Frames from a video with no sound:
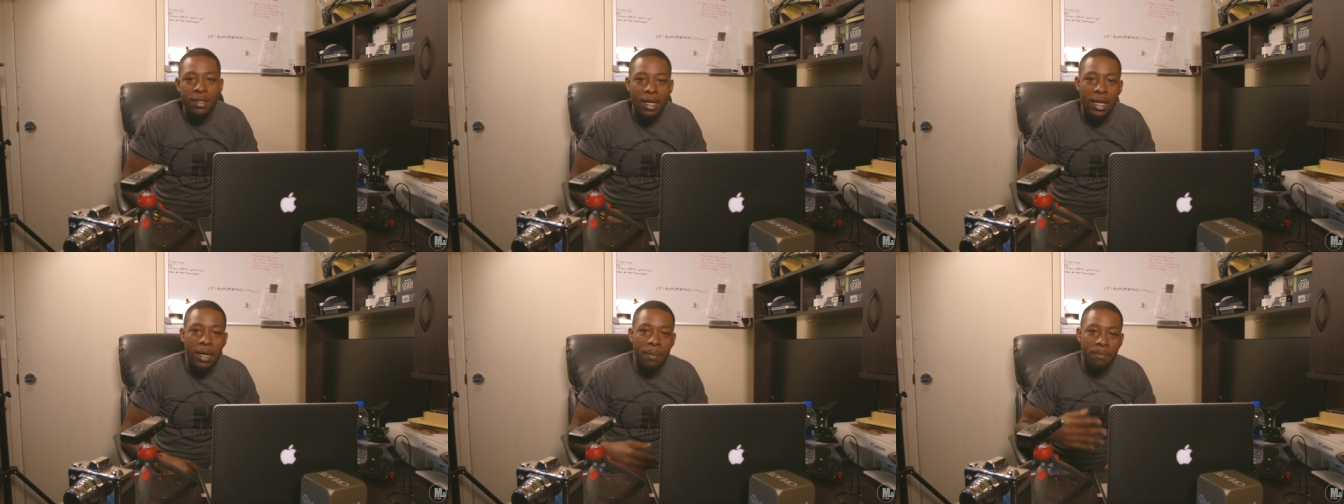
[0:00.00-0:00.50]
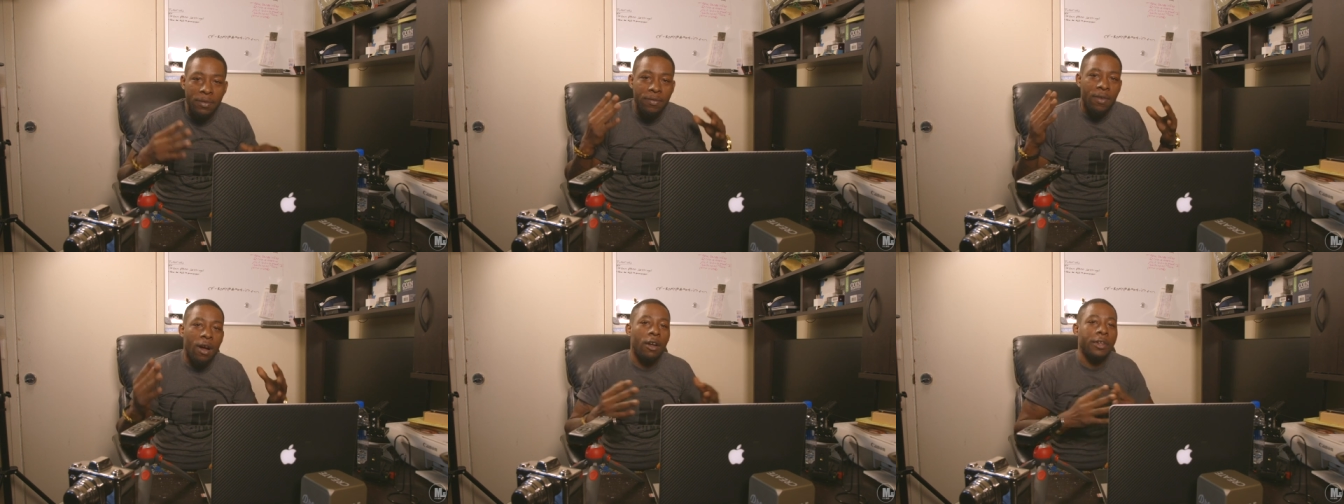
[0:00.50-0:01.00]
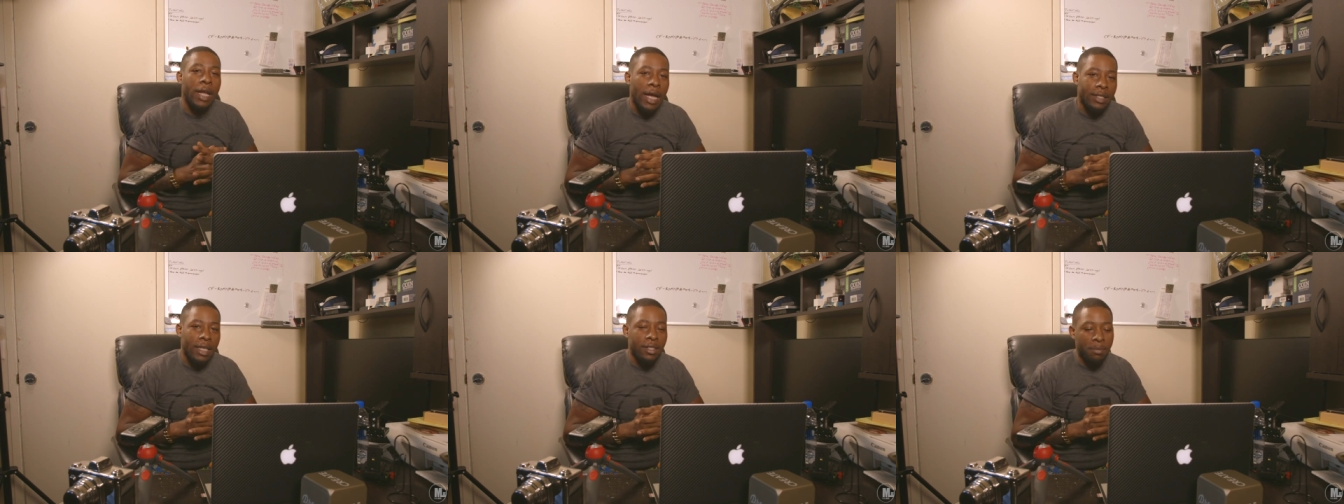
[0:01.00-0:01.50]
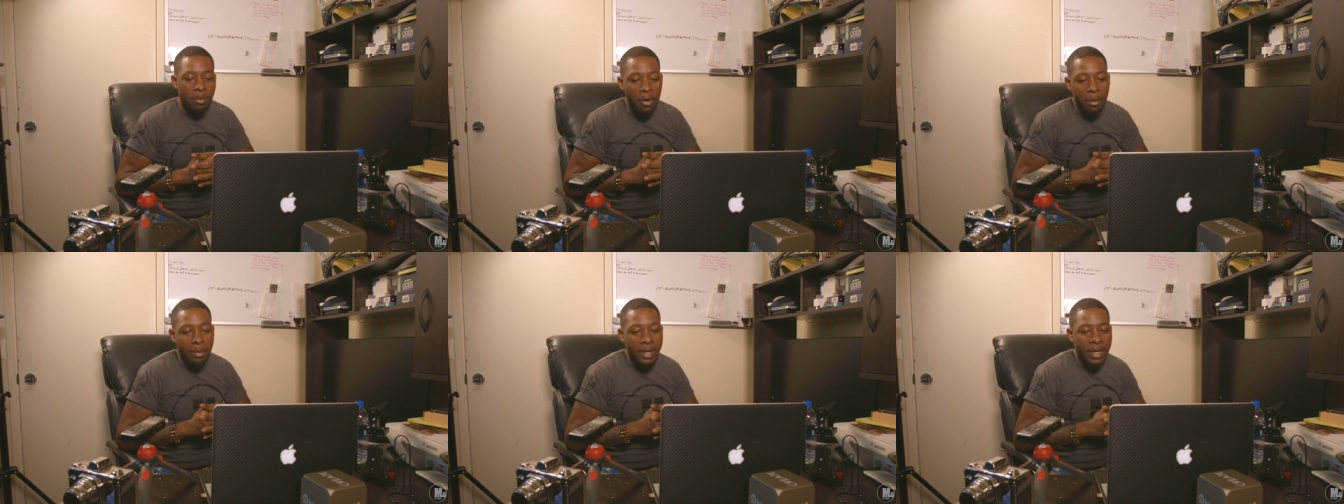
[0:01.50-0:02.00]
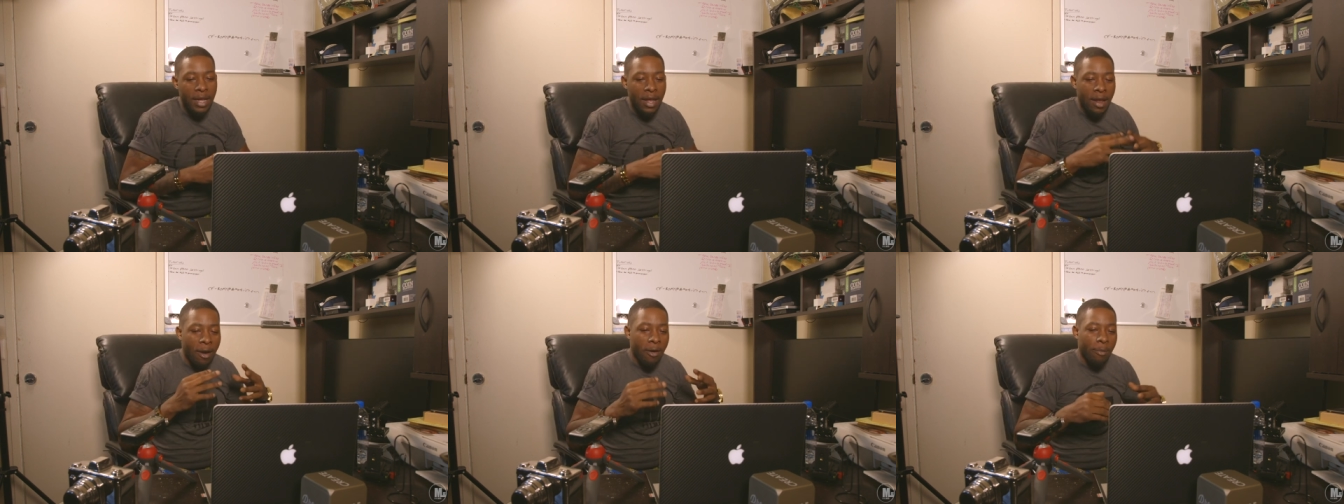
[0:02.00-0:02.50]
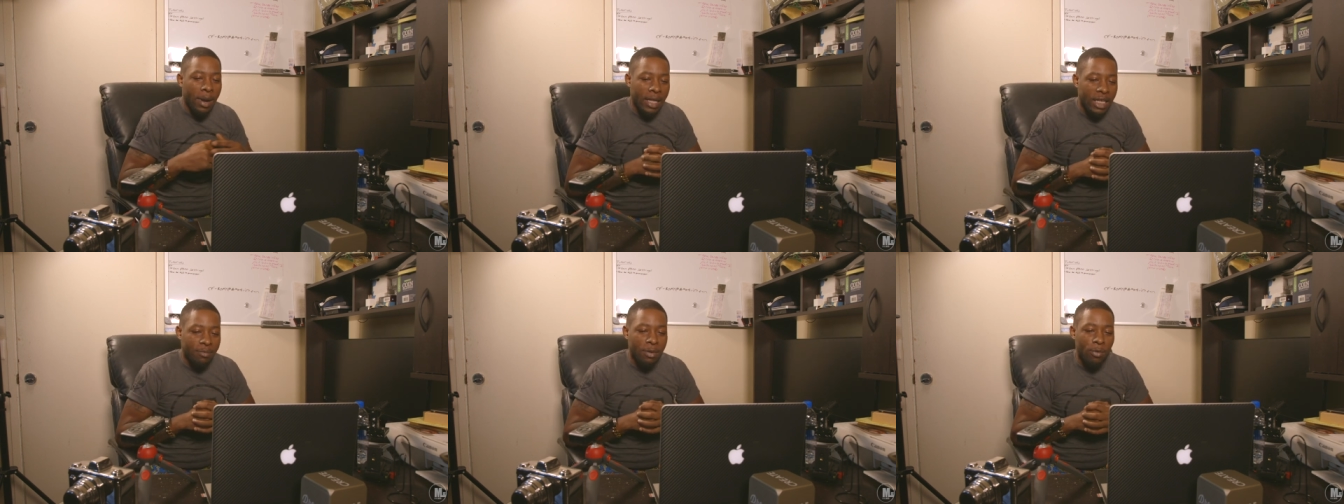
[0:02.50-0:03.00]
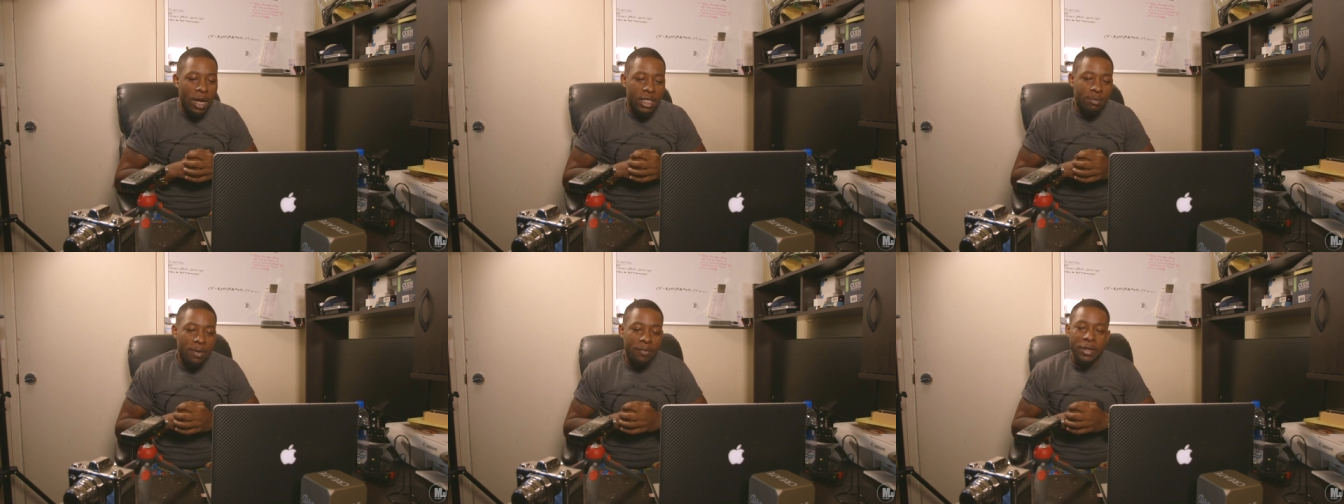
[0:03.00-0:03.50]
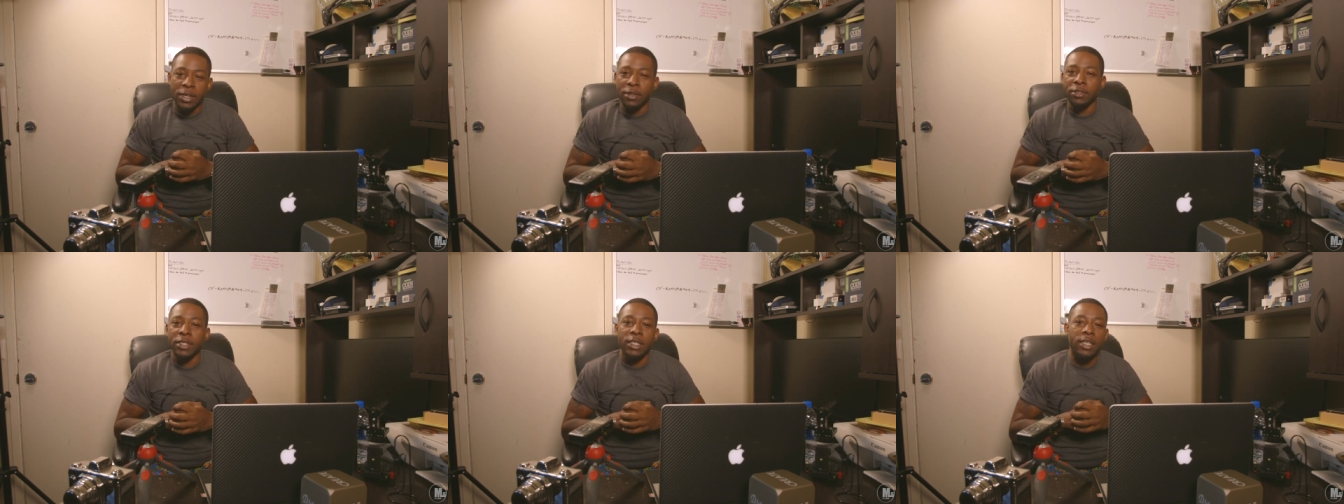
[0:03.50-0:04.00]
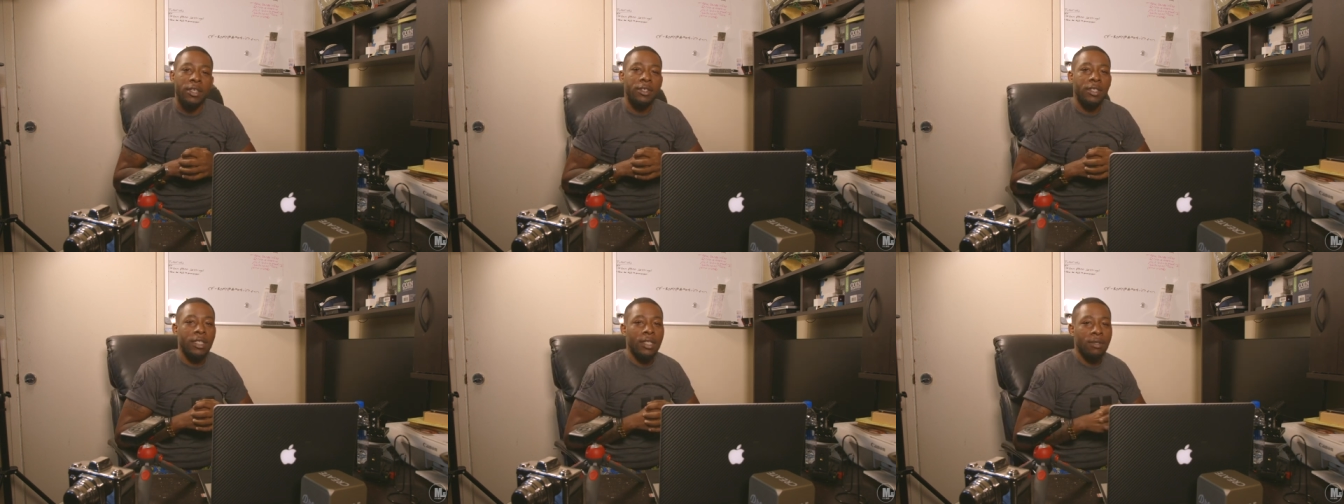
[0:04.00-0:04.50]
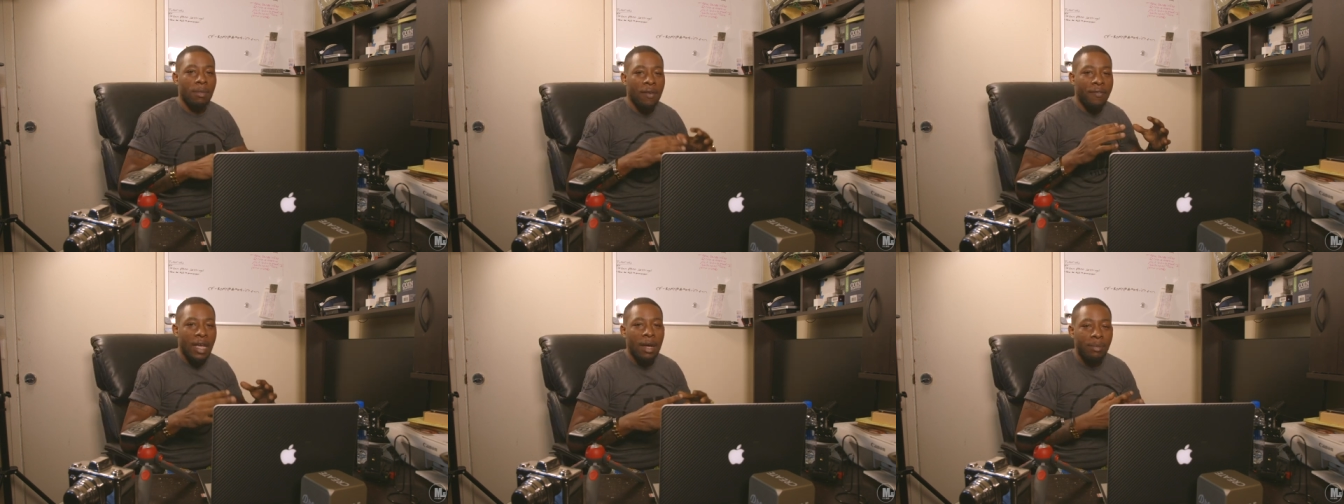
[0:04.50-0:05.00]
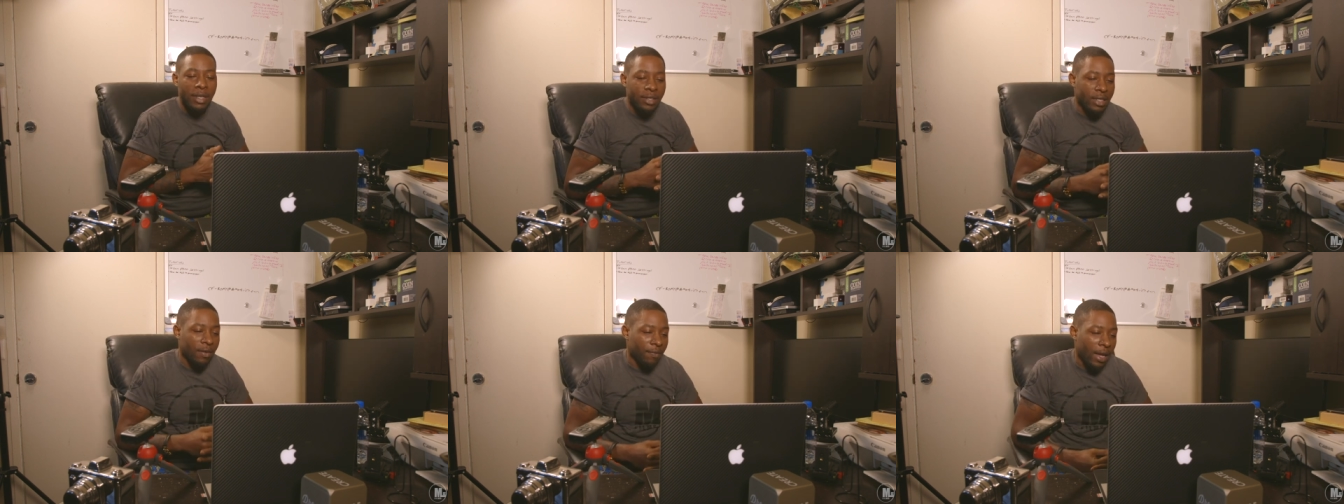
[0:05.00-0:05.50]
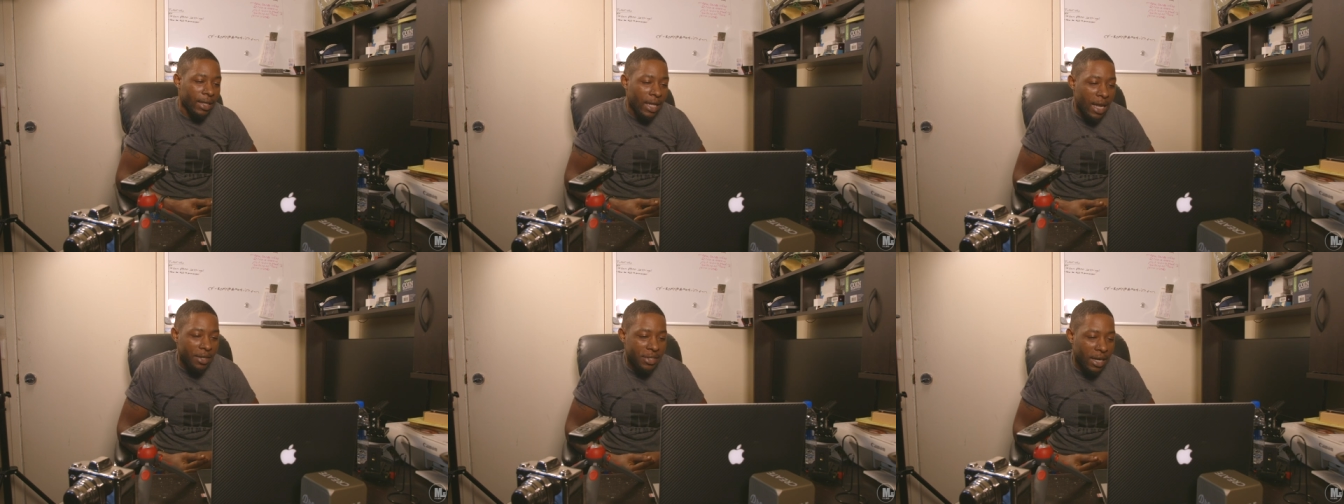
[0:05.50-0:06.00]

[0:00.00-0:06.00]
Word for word: Um, all you guys that support me, everybody that's been watching me for years and years, and my family and stuff like that.